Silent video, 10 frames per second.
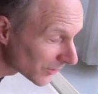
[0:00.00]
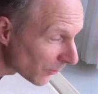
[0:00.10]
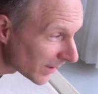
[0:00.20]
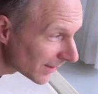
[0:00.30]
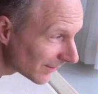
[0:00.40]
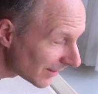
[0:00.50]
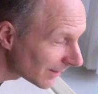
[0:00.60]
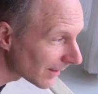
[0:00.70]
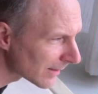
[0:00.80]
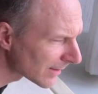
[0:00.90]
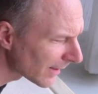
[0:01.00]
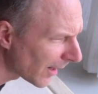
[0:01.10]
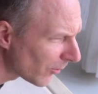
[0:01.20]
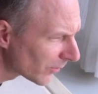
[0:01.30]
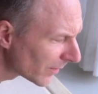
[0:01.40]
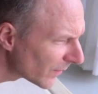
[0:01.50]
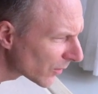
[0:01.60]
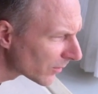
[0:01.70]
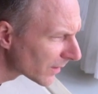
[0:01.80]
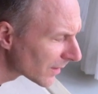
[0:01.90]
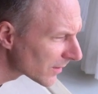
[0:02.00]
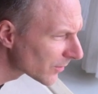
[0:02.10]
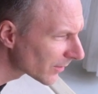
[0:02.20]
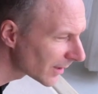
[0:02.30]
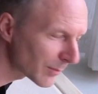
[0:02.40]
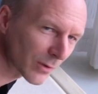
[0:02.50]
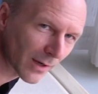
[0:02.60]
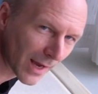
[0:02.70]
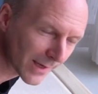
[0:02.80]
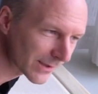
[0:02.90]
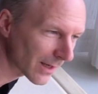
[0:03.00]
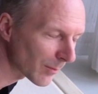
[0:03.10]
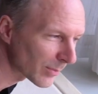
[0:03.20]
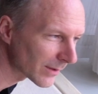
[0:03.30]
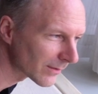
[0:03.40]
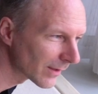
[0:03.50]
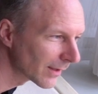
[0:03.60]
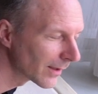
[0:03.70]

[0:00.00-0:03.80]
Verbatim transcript: so many details how difficult it is to keep your eyes up and